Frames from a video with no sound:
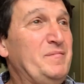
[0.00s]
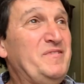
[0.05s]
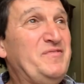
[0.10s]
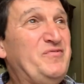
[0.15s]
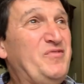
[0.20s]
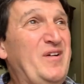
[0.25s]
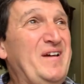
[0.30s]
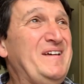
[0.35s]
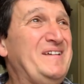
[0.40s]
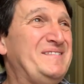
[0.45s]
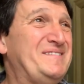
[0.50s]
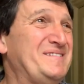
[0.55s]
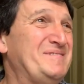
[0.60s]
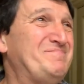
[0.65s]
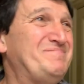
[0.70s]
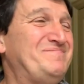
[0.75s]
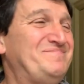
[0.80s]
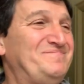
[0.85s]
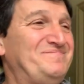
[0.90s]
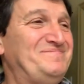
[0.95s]
I'm afraid... It's
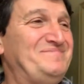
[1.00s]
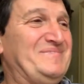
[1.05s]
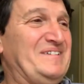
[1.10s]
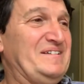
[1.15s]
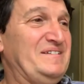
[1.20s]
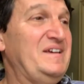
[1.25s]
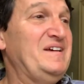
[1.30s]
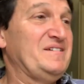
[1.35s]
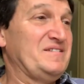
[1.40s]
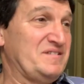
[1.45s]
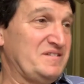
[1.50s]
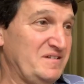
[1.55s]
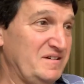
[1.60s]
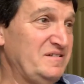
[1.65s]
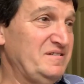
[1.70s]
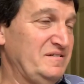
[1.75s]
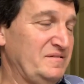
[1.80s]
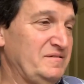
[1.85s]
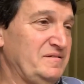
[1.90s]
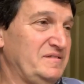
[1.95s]
wicked, because yes. She was
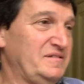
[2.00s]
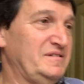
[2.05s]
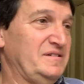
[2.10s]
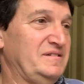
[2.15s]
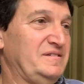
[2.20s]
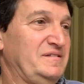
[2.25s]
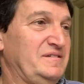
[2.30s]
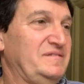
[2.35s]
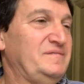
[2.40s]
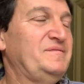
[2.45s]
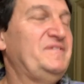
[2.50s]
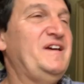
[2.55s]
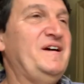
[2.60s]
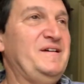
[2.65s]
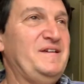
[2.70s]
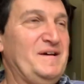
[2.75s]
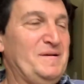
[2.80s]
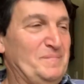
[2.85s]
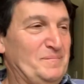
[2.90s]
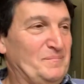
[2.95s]
about 18,
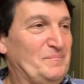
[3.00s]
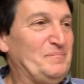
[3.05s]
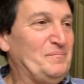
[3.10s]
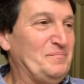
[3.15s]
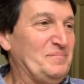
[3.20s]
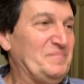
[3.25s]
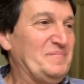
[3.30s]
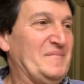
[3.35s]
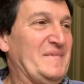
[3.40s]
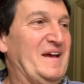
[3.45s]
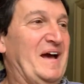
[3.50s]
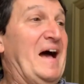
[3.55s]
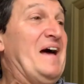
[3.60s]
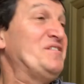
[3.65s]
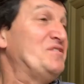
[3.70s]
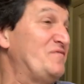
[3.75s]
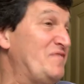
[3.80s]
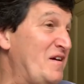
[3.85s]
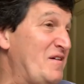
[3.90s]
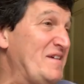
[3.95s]
you know.
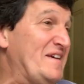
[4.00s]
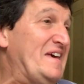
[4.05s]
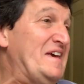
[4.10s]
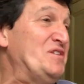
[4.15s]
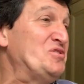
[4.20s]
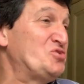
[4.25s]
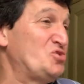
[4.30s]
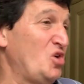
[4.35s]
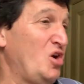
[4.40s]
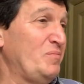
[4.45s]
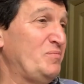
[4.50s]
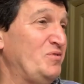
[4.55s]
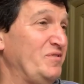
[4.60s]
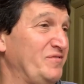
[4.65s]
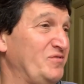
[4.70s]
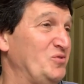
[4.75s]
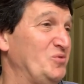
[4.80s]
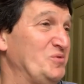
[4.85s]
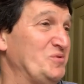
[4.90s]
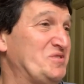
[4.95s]
And a very keen shopper,
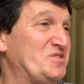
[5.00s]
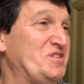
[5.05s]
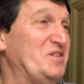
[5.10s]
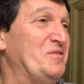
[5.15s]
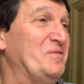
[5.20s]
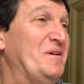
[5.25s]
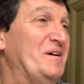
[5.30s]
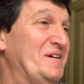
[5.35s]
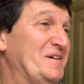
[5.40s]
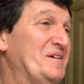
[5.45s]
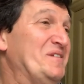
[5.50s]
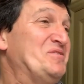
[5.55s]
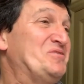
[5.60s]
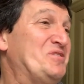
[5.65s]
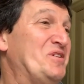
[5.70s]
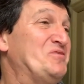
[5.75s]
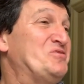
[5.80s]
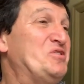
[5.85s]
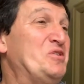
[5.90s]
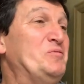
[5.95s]
of course. Yes, so, of course.
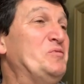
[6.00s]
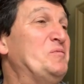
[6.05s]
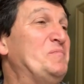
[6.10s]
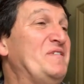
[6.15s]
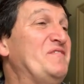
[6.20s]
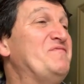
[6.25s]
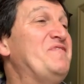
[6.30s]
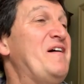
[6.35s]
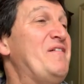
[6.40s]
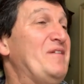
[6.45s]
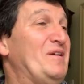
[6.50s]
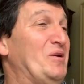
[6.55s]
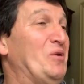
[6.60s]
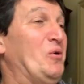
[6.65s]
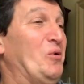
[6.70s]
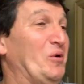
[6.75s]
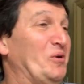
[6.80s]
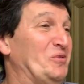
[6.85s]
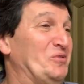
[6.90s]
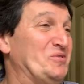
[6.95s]
So she would be very
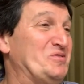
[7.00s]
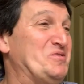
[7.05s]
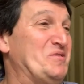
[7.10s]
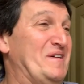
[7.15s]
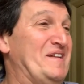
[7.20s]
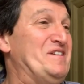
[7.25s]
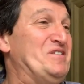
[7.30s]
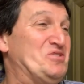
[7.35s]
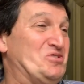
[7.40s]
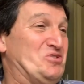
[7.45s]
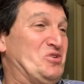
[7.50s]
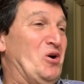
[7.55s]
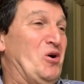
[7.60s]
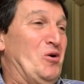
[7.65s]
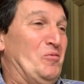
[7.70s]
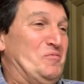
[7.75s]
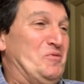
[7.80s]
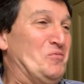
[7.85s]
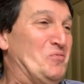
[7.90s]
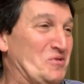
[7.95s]
loyal to any
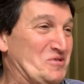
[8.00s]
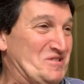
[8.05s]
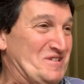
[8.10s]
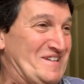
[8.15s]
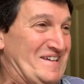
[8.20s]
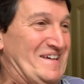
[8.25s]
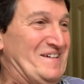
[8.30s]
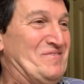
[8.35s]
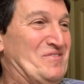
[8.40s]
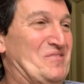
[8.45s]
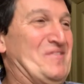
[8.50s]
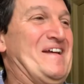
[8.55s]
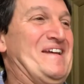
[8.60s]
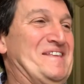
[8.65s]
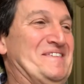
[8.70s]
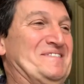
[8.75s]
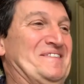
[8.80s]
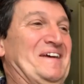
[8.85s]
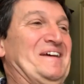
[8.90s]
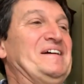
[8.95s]
shop that wanted to give her
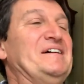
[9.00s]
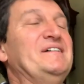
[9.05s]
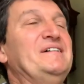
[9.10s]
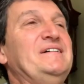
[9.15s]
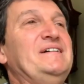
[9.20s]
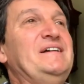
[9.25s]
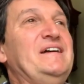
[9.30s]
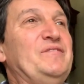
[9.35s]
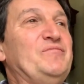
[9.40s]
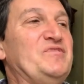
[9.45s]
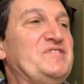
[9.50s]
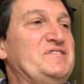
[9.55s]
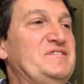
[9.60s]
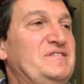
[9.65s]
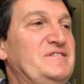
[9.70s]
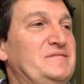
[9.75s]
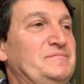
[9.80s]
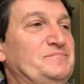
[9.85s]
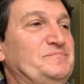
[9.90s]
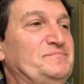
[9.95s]
anything. So
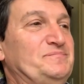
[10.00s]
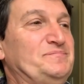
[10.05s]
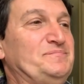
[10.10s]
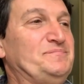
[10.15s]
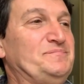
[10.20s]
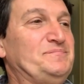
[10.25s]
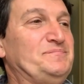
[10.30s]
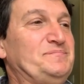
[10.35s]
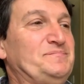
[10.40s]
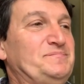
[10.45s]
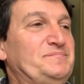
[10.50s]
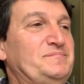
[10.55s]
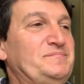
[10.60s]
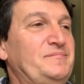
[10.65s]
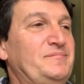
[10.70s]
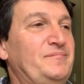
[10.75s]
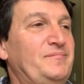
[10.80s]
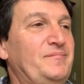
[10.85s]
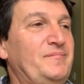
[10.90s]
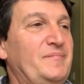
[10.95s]
we need people like
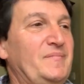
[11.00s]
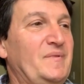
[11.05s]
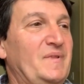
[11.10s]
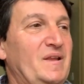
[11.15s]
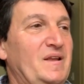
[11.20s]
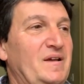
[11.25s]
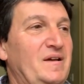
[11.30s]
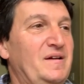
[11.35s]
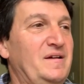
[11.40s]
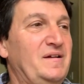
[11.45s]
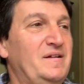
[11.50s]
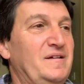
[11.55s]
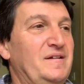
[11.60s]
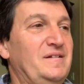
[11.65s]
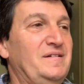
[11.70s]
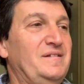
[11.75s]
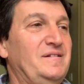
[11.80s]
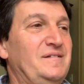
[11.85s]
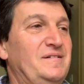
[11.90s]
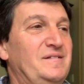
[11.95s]
you to
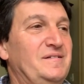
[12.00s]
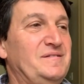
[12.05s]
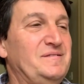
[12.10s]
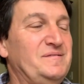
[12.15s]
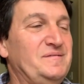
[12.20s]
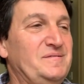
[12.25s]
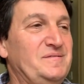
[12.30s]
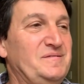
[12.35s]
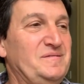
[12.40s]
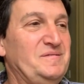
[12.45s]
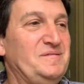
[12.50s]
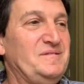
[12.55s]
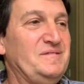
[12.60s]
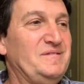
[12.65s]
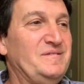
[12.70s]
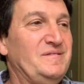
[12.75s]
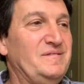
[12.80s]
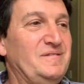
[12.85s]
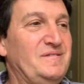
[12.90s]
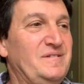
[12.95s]
reveal these
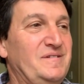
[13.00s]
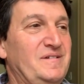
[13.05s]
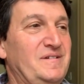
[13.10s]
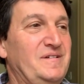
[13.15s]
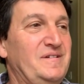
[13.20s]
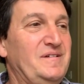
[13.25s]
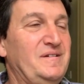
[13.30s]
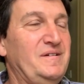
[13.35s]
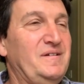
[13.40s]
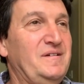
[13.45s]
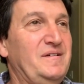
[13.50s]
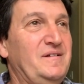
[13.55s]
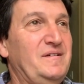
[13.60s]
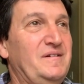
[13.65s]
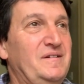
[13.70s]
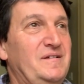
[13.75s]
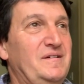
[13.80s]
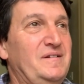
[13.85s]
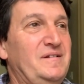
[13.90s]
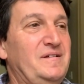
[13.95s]
scams.
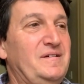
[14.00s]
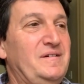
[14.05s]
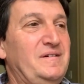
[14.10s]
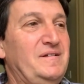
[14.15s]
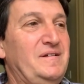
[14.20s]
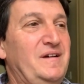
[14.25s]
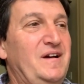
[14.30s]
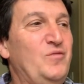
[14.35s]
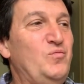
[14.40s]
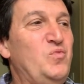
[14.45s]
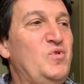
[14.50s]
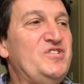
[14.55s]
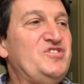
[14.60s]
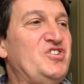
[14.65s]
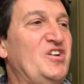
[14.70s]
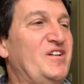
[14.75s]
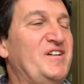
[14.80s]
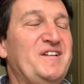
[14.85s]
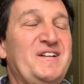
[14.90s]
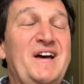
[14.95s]
Can you... I wish
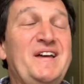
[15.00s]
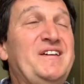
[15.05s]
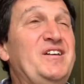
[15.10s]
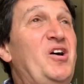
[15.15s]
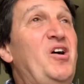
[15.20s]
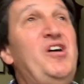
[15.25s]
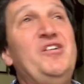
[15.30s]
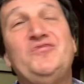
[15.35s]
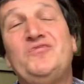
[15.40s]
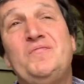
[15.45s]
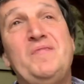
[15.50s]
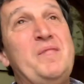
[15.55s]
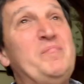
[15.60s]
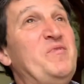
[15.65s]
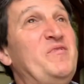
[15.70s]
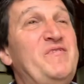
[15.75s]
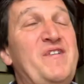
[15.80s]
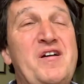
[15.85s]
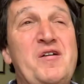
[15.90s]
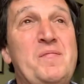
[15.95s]
I could... I can't
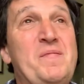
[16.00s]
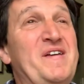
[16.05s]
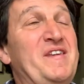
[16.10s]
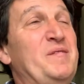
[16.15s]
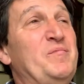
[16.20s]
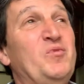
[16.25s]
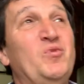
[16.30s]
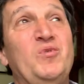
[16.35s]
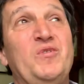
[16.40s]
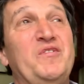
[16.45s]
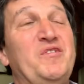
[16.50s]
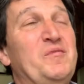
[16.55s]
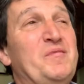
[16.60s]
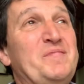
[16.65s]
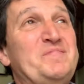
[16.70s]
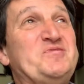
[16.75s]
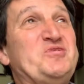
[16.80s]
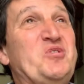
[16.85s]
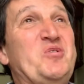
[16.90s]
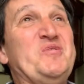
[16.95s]
remember very many more of them,
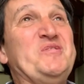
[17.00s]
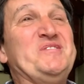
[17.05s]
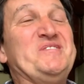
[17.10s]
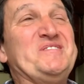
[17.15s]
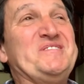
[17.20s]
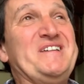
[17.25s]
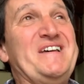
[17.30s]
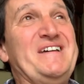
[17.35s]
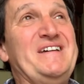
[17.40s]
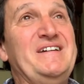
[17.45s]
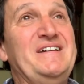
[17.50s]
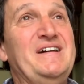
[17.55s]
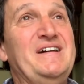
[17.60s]
I'm sorry to say.